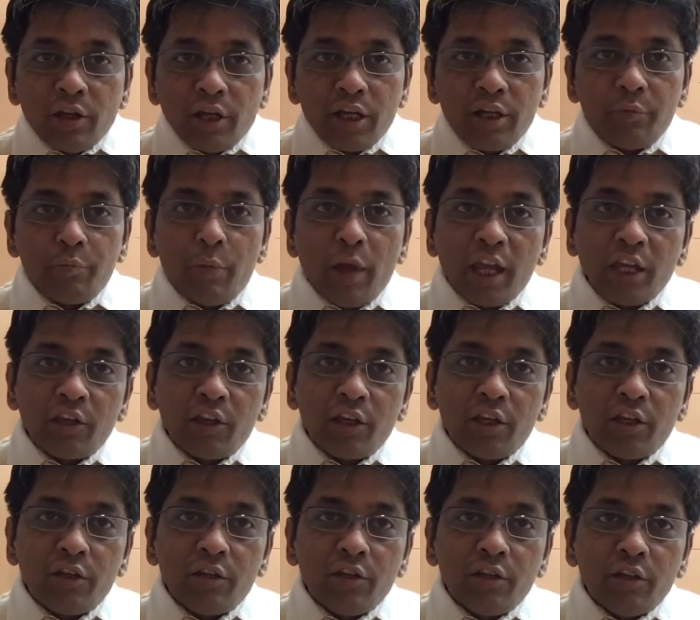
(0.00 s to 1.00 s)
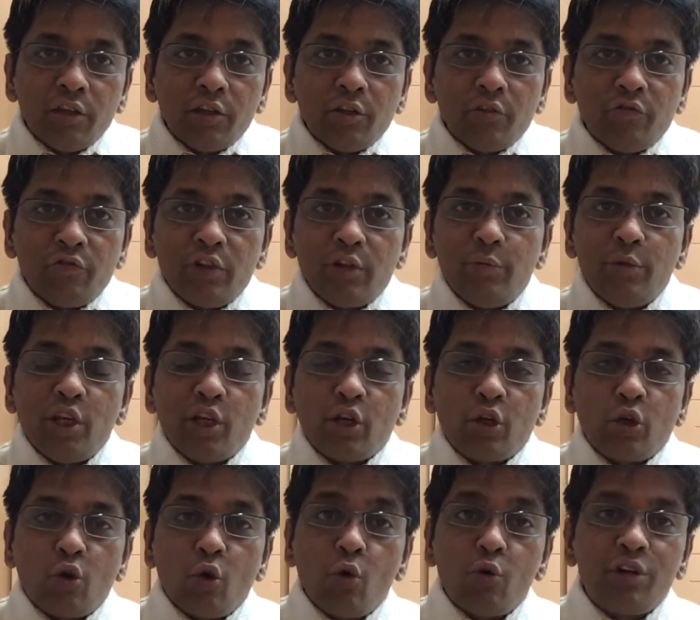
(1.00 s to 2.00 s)
and banking will be a
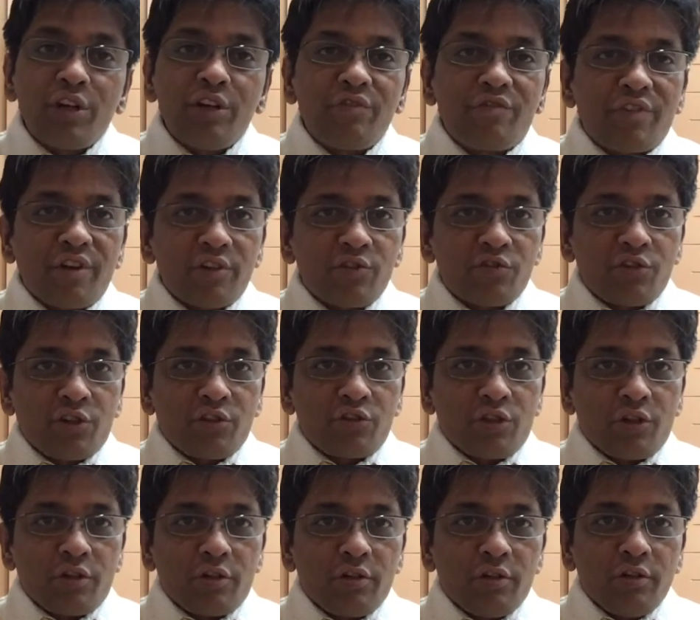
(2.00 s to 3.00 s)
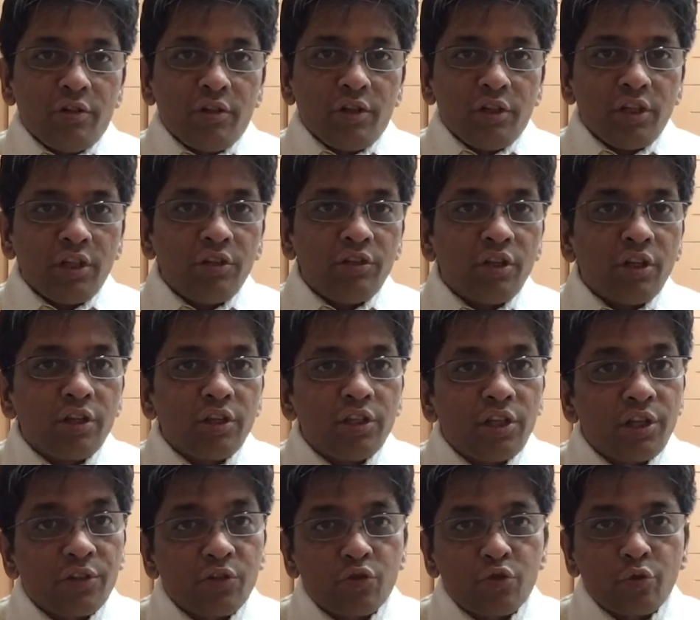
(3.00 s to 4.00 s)
core infrastructure in the
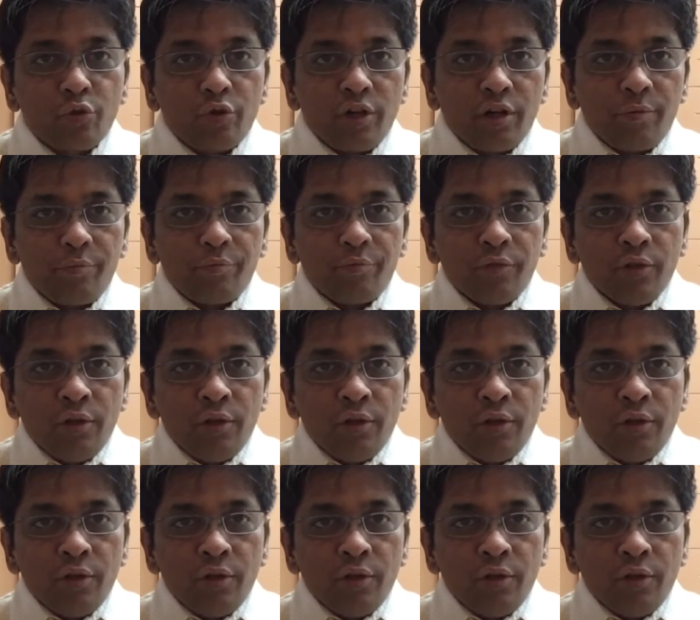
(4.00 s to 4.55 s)
years to come.